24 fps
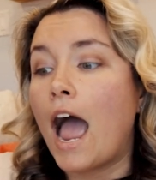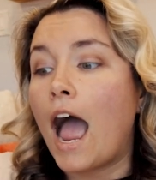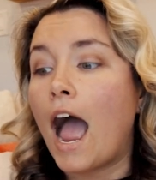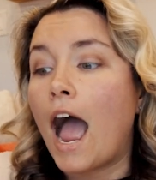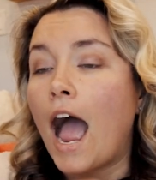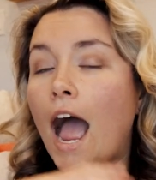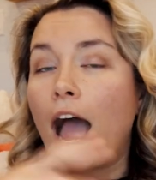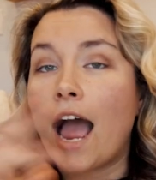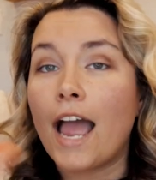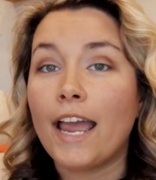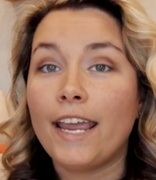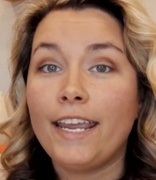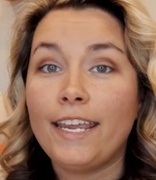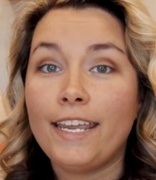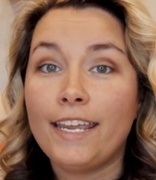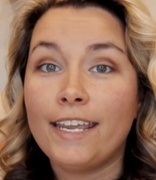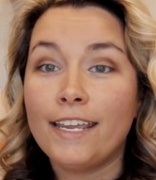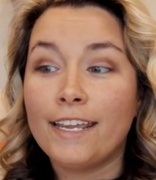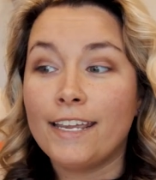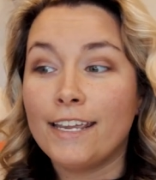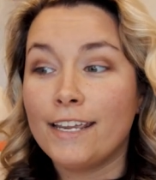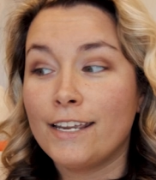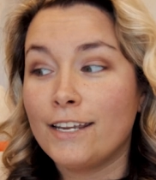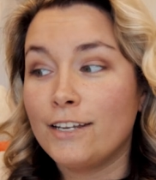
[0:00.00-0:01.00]

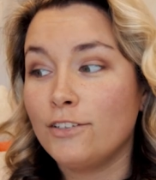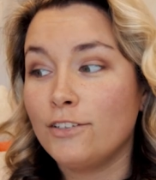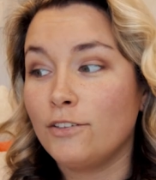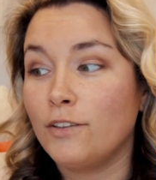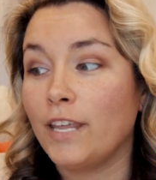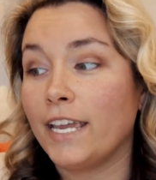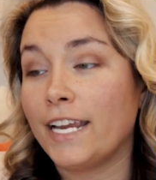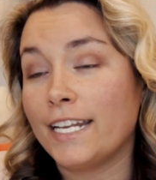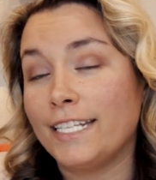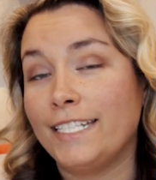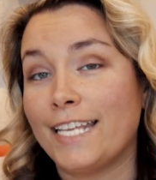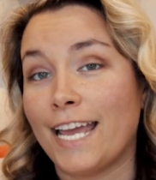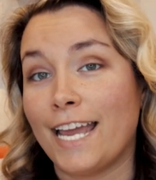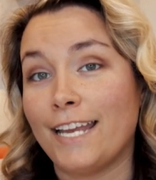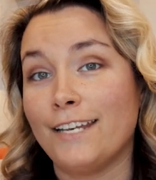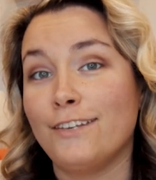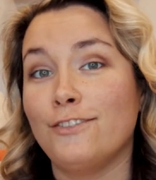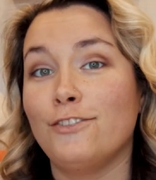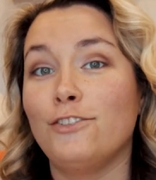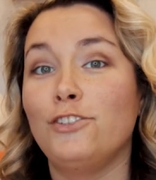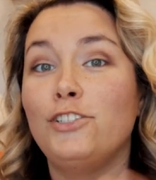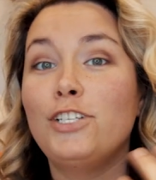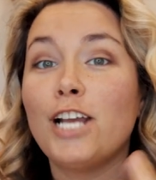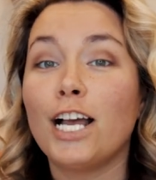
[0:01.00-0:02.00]
I like I
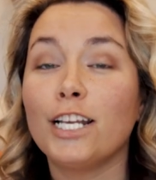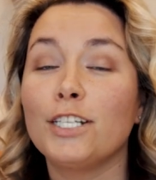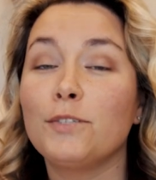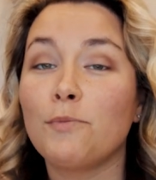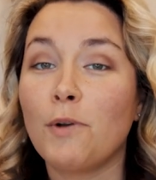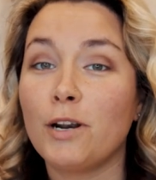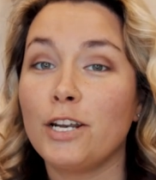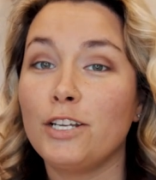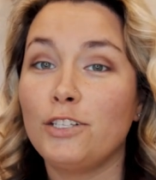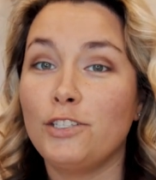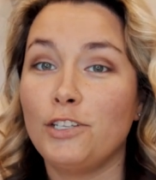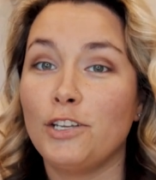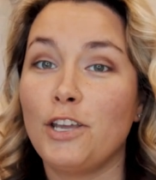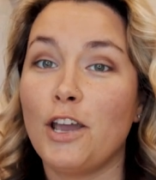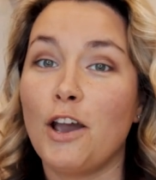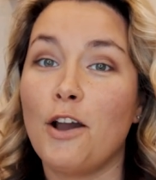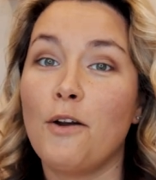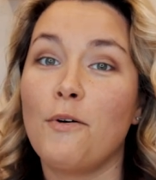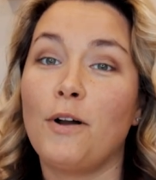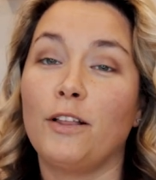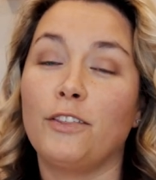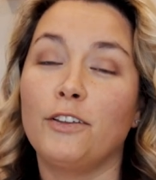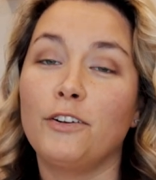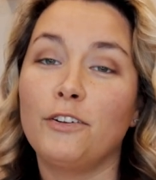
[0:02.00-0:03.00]
said, just wanted to
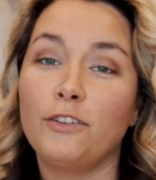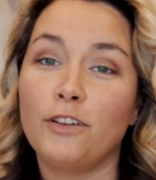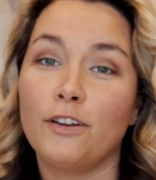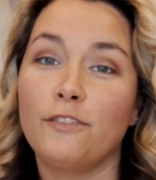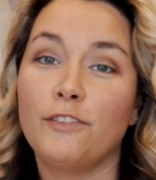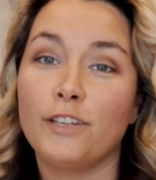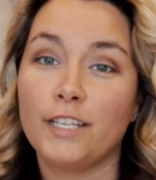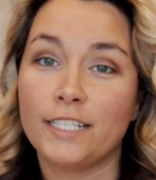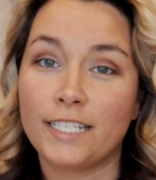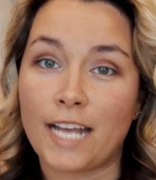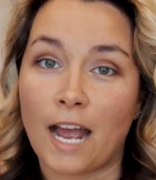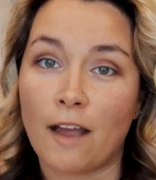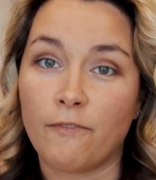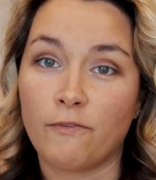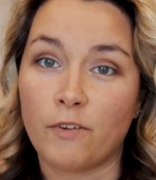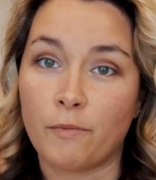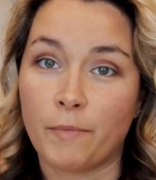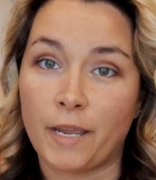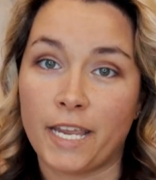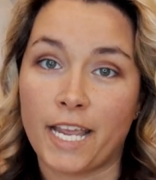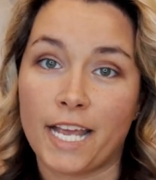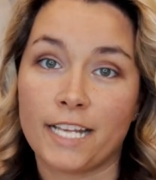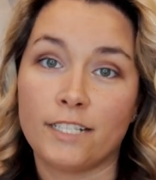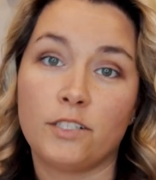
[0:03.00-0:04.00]
go a little over the top for
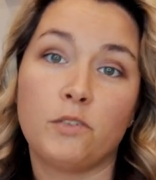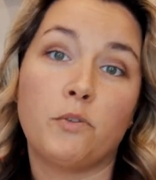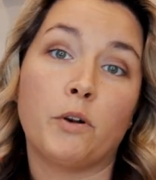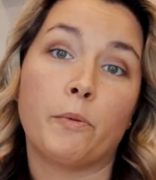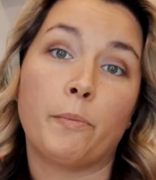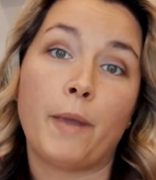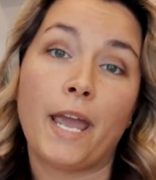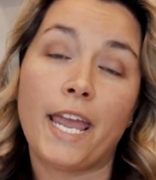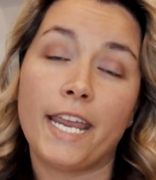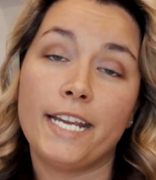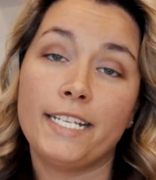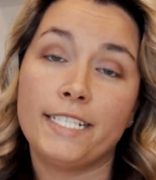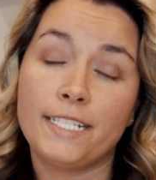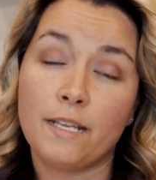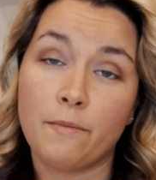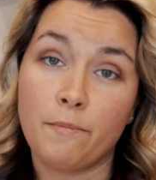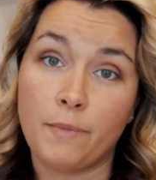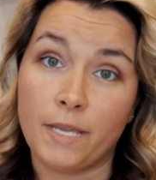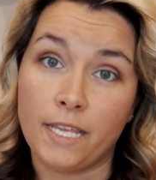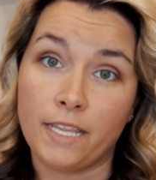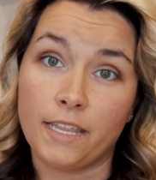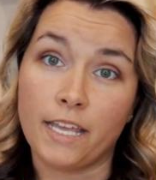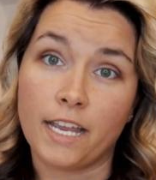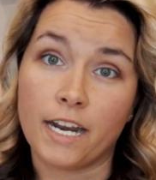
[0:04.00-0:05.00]
my guests who were paying to
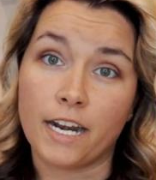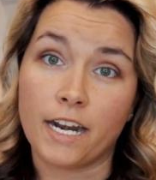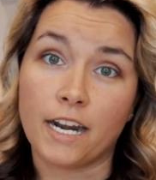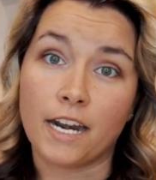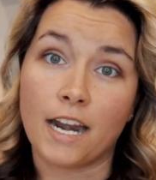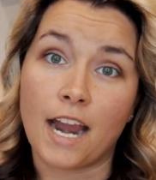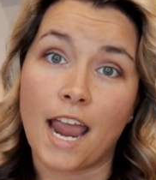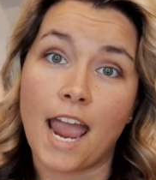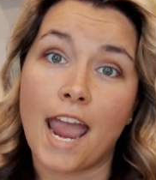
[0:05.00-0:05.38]
be there.